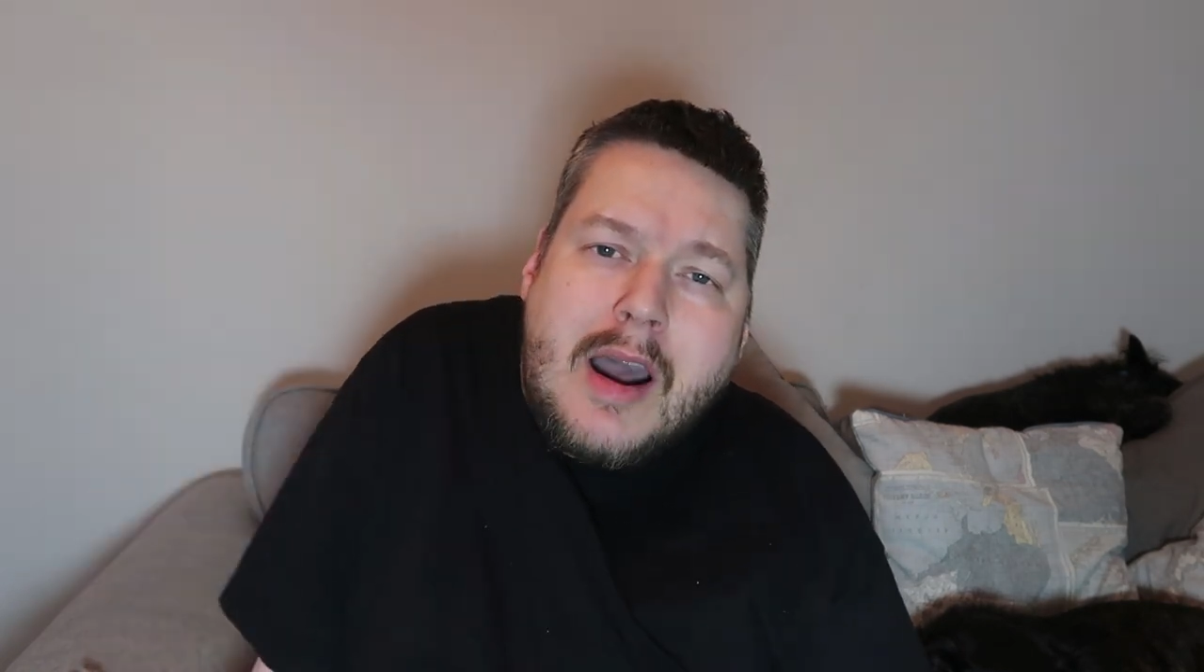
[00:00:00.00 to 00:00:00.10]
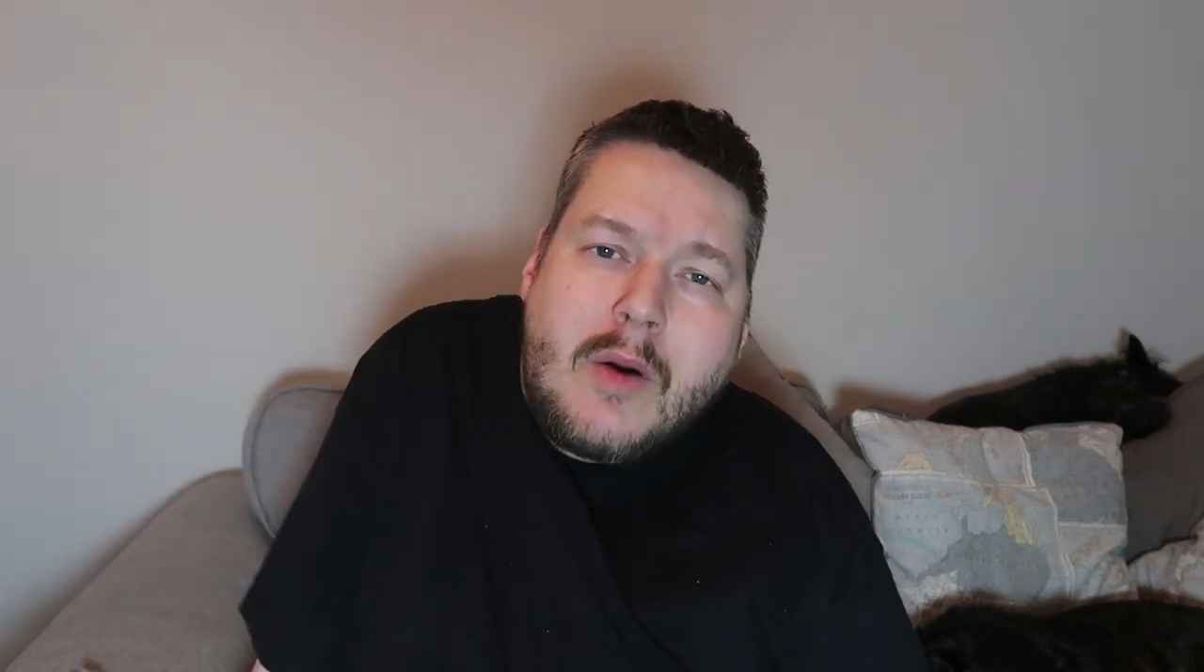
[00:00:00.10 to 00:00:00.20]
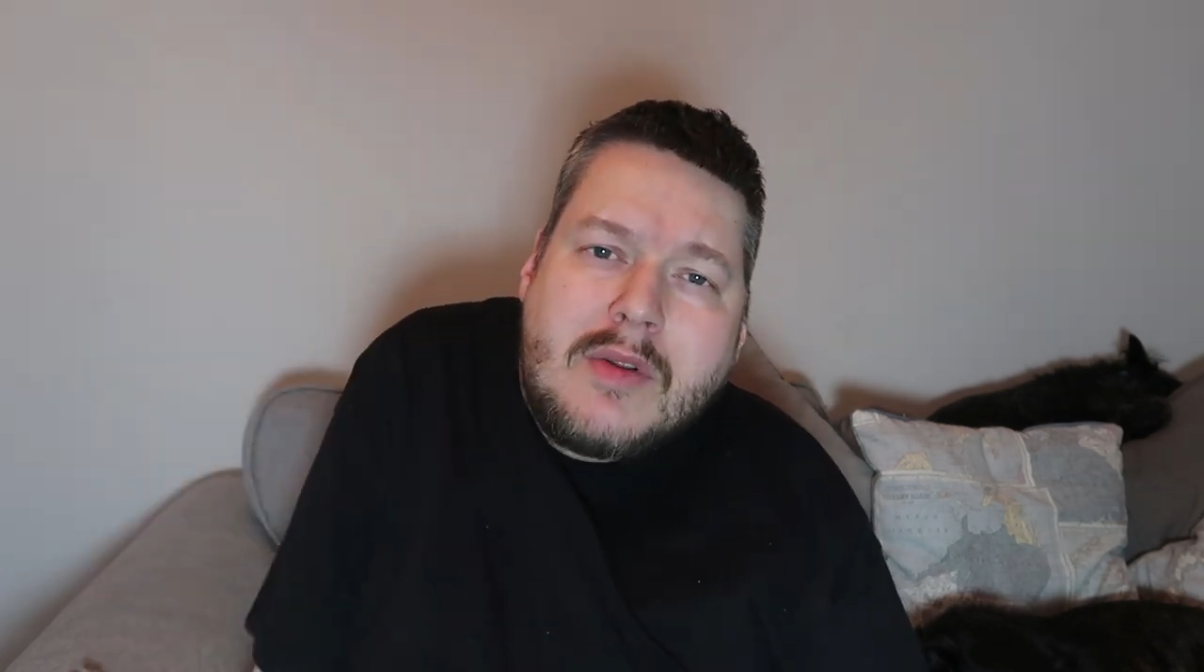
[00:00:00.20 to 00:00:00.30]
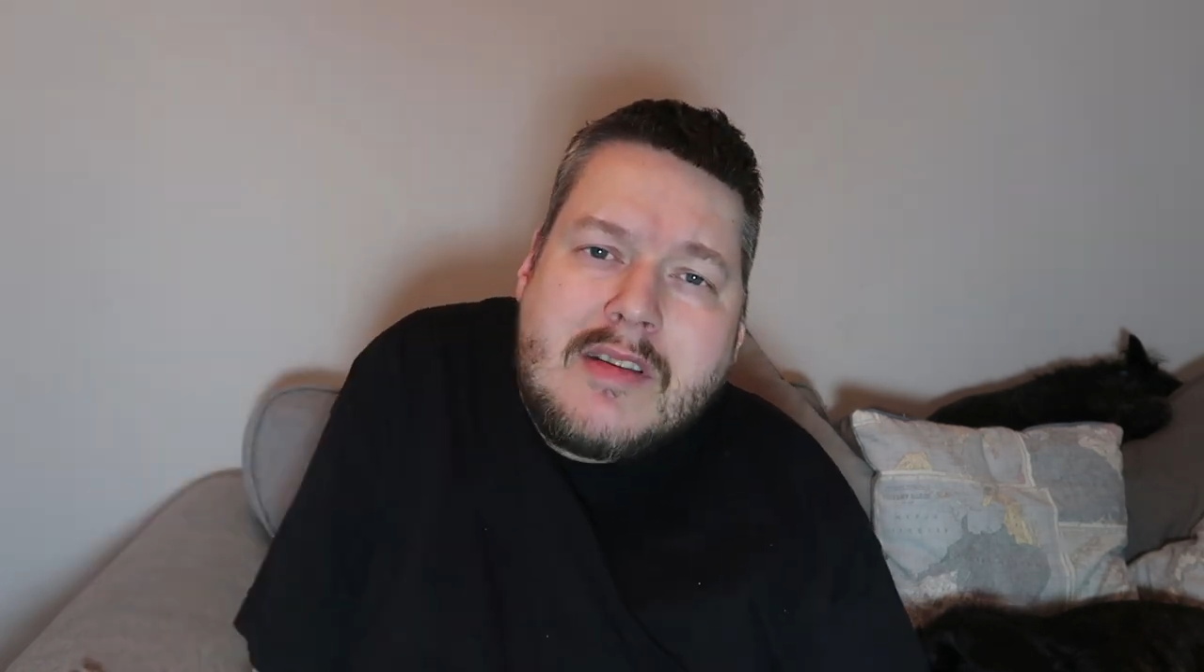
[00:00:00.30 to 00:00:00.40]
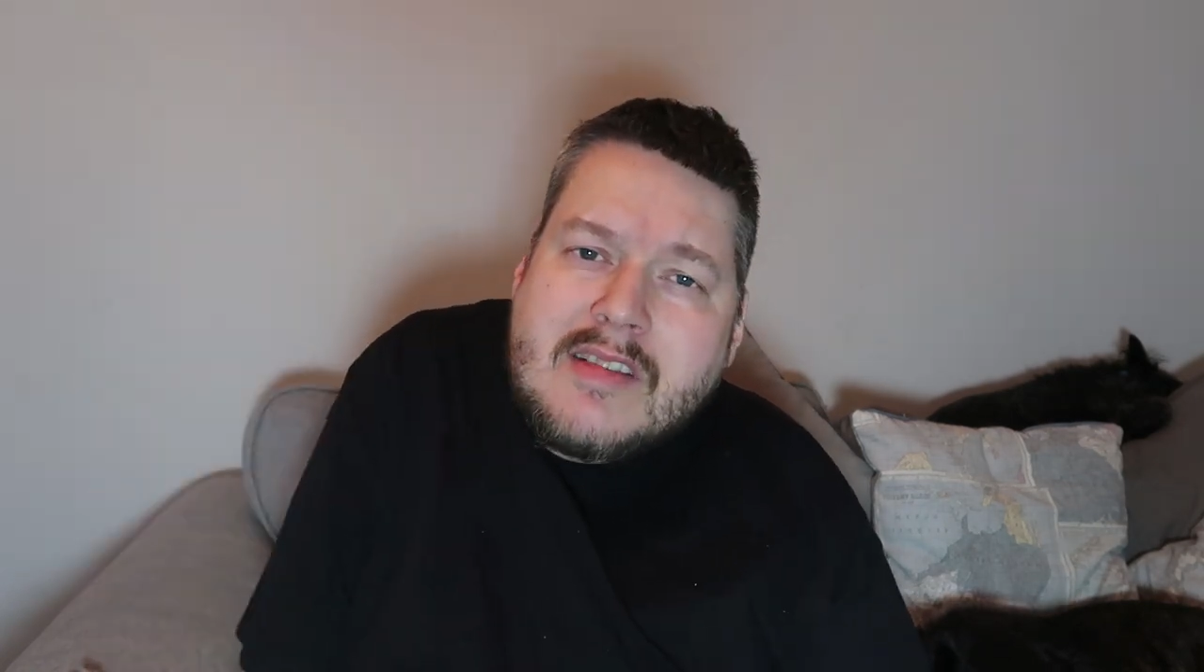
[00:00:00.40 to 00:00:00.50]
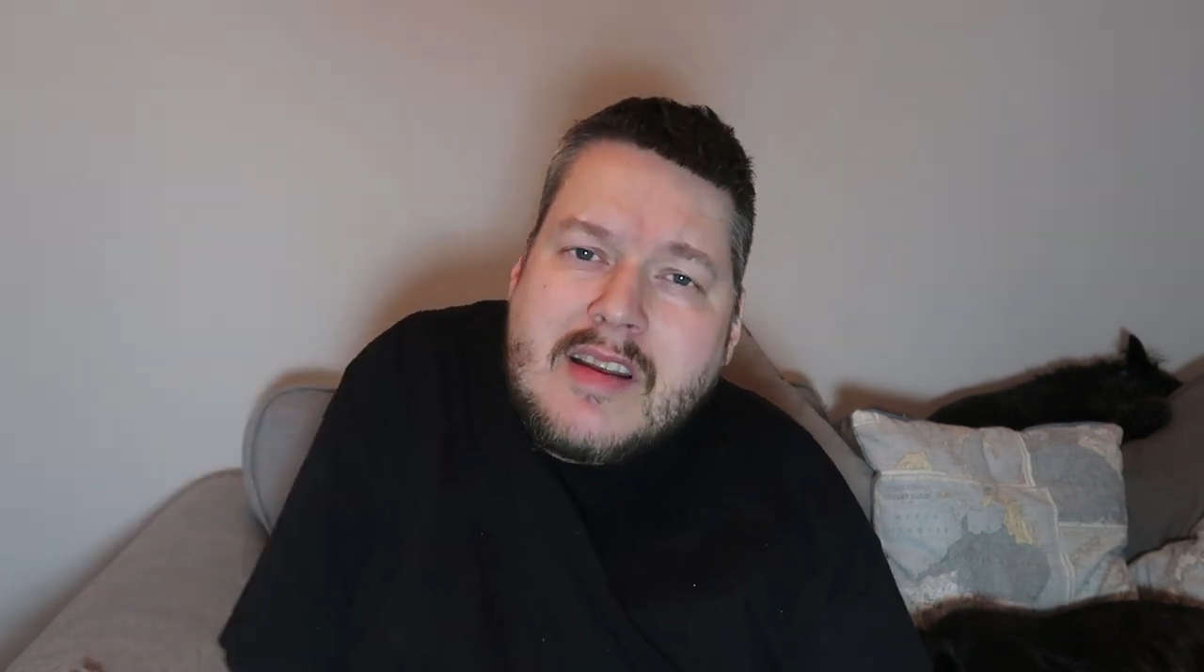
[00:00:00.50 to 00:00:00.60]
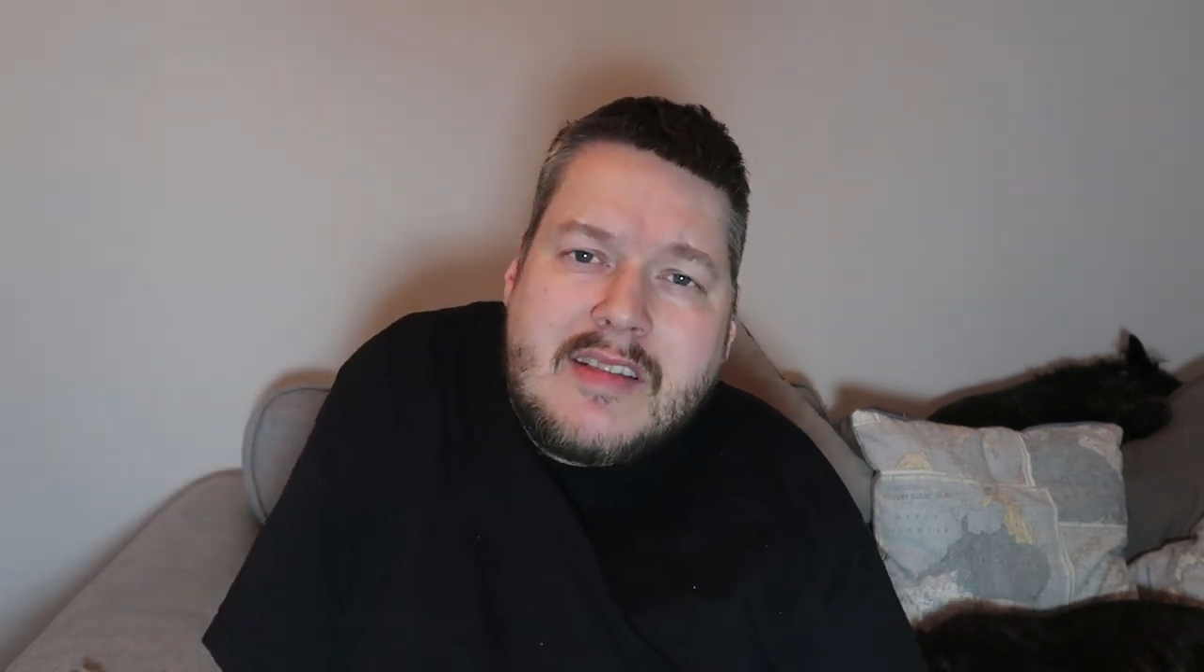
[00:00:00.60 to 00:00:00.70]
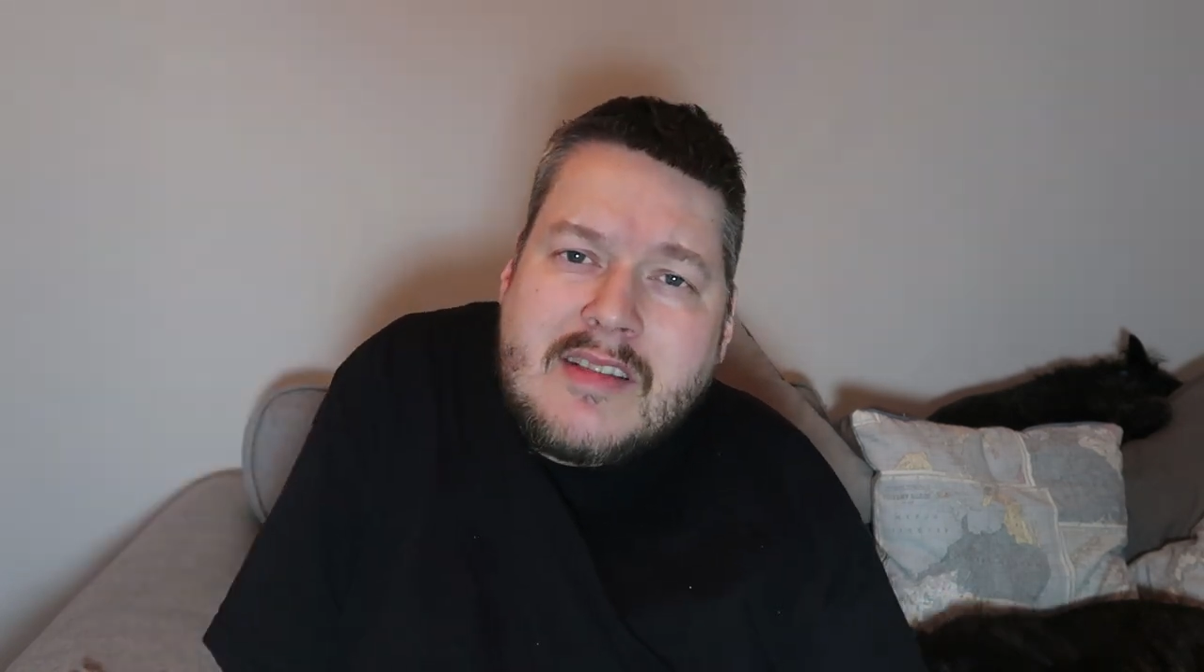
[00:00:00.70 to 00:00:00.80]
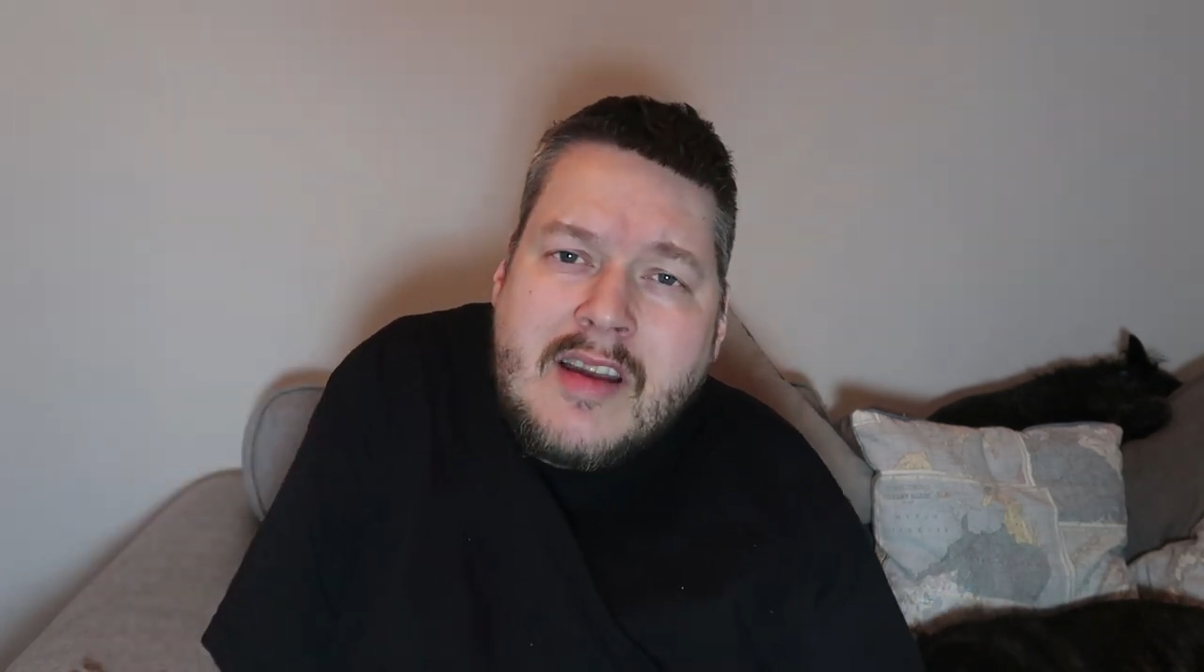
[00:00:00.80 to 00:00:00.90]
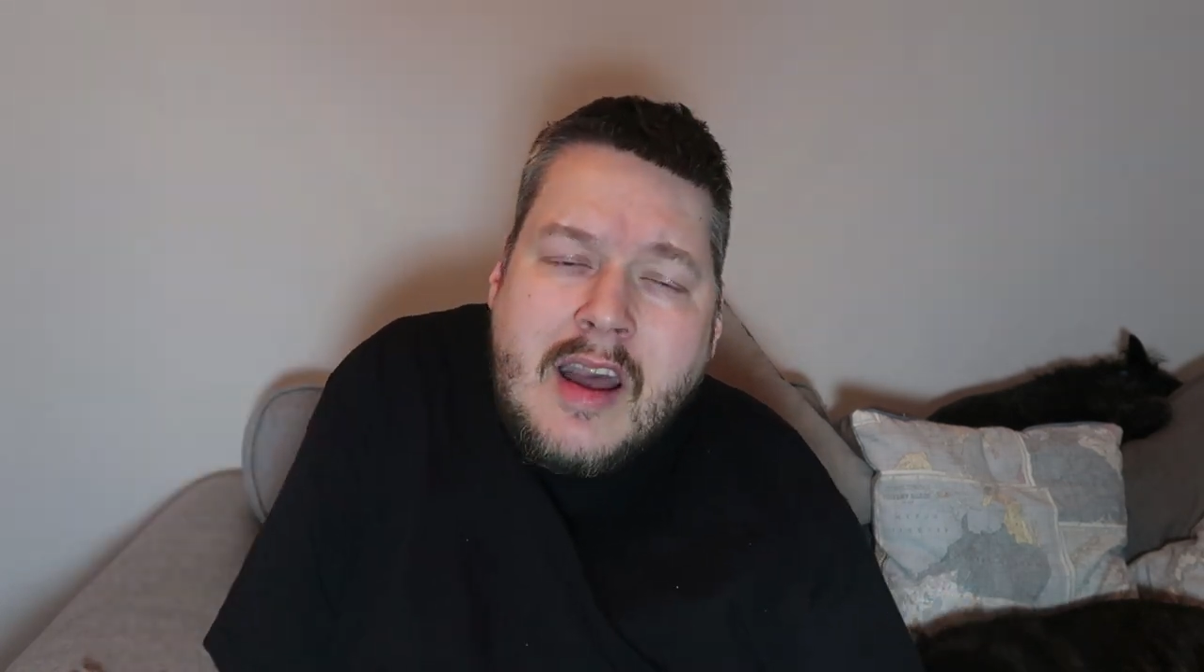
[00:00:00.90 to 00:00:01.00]
bounds
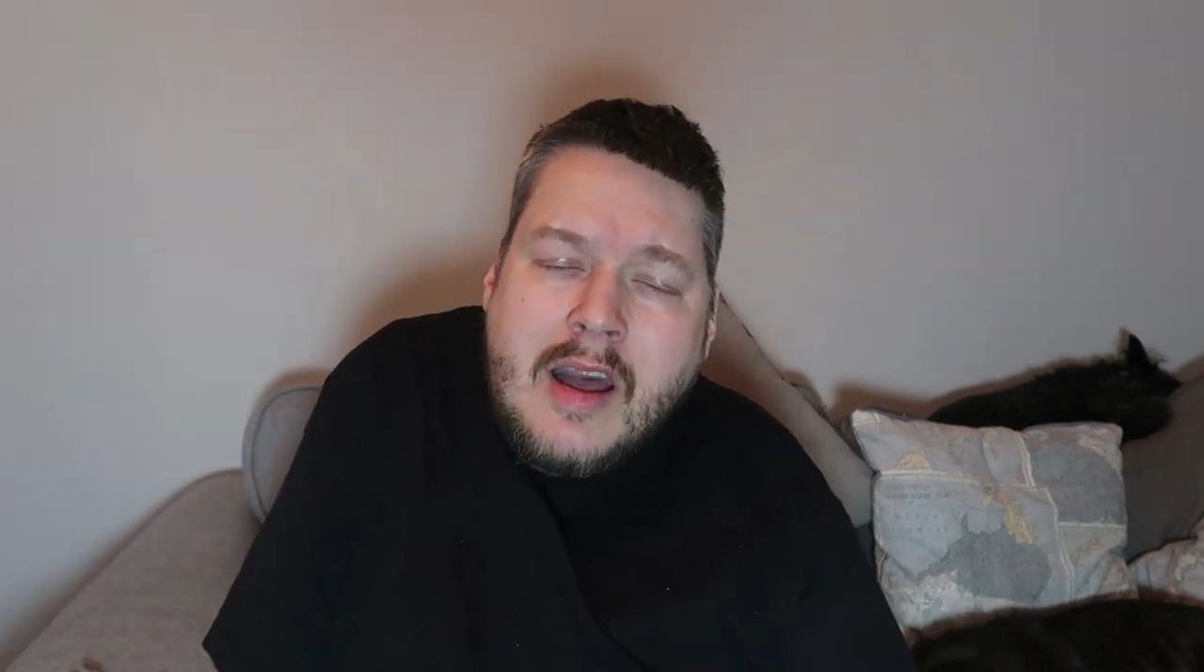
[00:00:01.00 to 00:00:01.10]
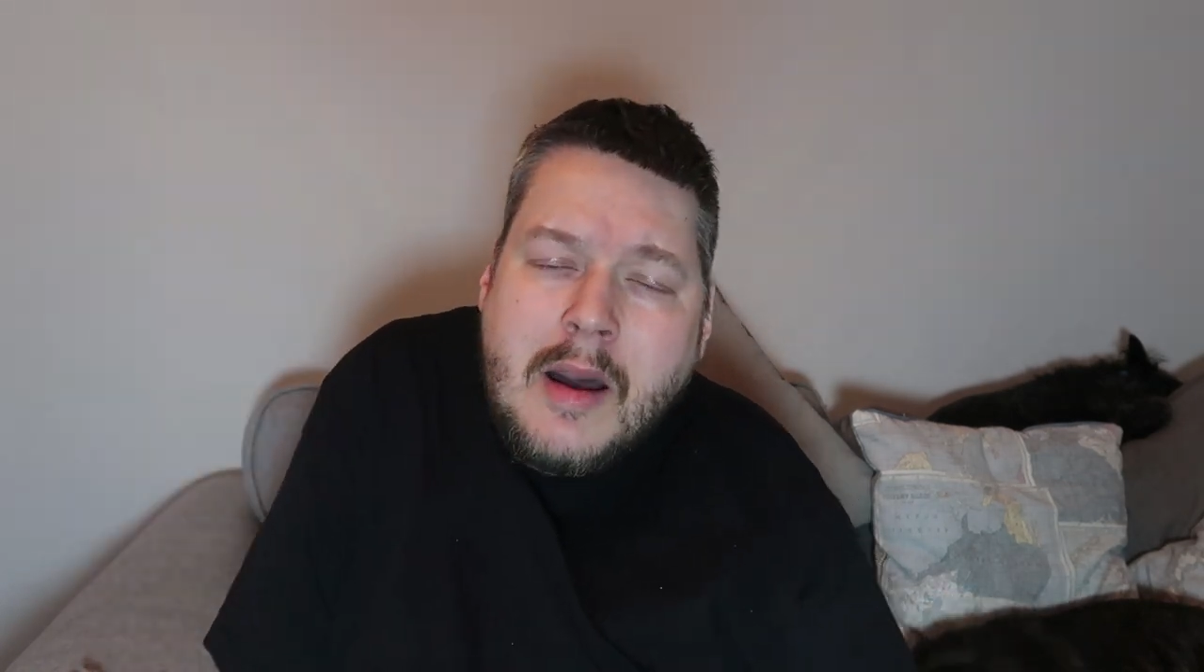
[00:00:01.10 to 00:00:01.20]
since